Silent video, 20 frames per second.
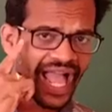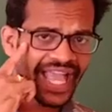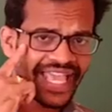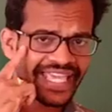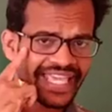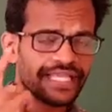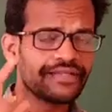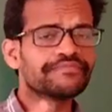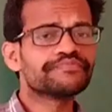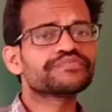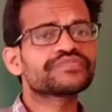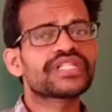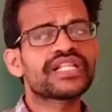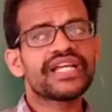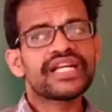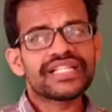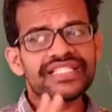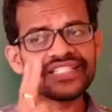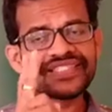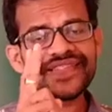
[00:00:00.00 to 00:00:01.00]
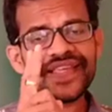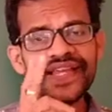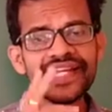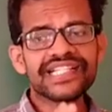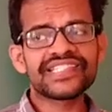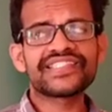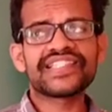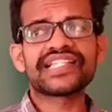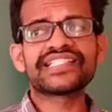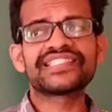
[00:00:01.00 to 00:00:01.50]
Eye. The
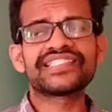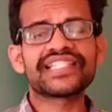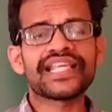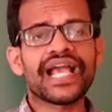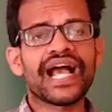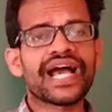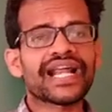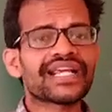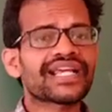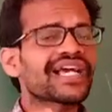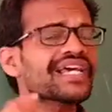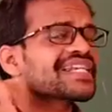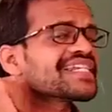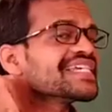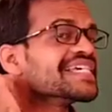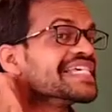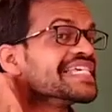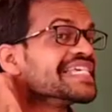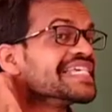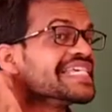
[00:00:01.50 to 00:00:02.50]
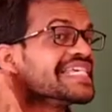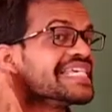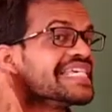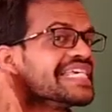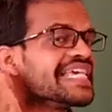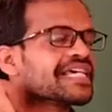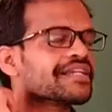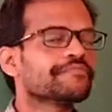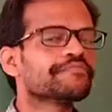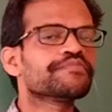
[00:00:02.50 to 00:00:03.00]
second sensory organ,
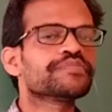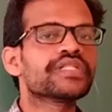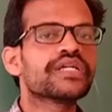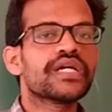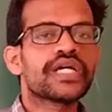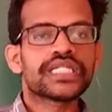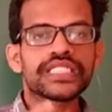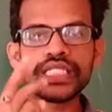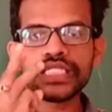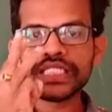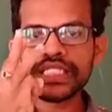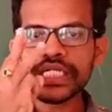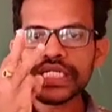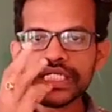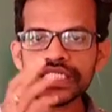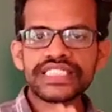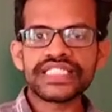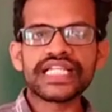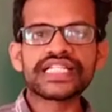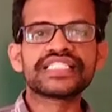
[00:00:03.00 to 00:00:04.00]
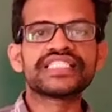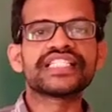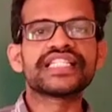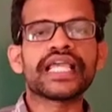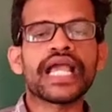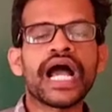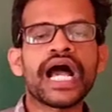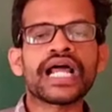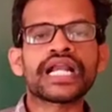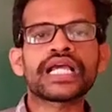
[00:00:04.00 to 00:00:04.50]
ear. The third
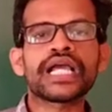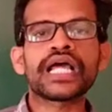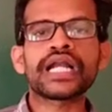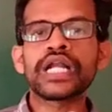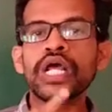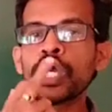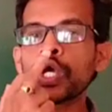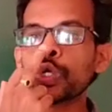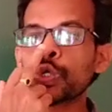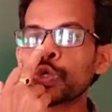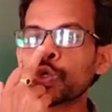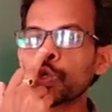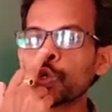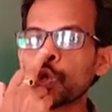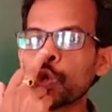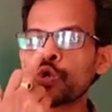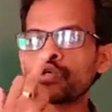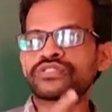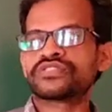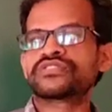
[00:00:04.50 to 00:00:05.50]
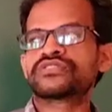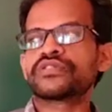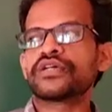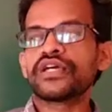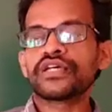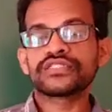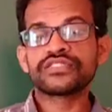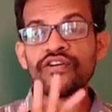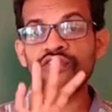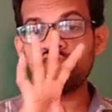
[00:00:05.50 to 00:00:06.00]
sensory organ, nose.
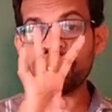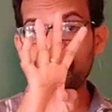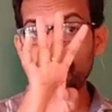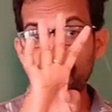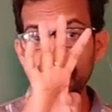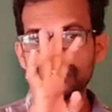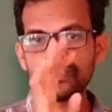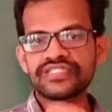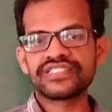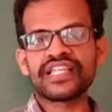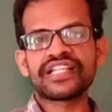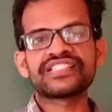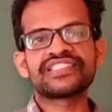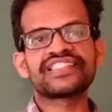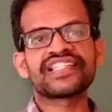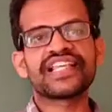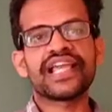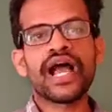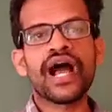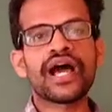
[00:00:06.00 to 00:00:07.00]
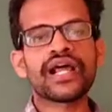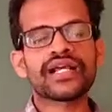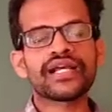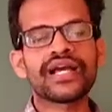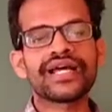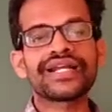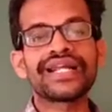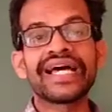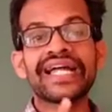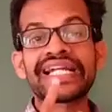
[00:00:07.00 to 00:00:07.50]
The fourth sensory
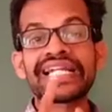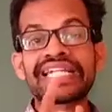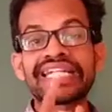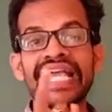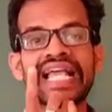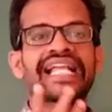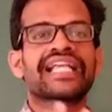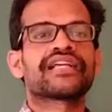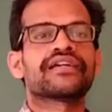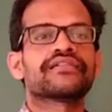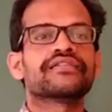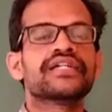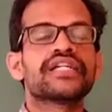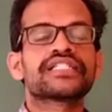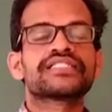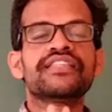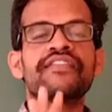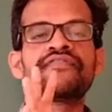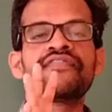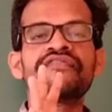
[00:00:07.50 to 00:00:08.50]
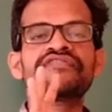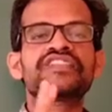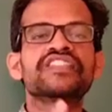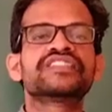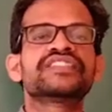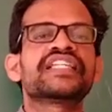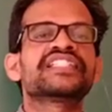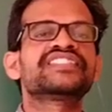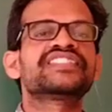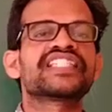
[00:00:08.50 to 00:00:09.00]
organ, tongue. The fifth
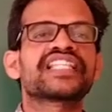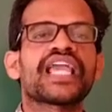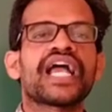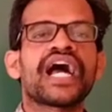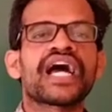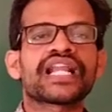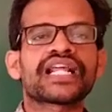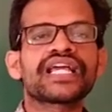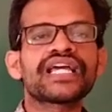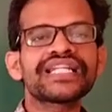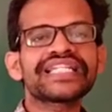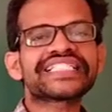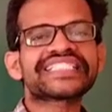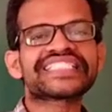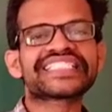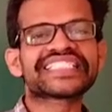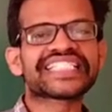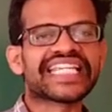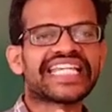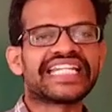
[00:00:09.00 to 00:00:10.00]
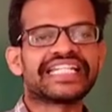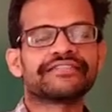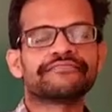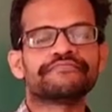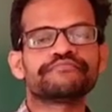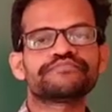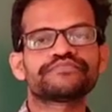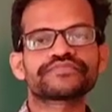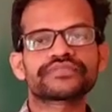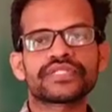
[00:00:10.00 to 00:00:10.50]
sensory organ,
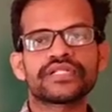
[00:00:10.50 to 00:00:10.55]
skin.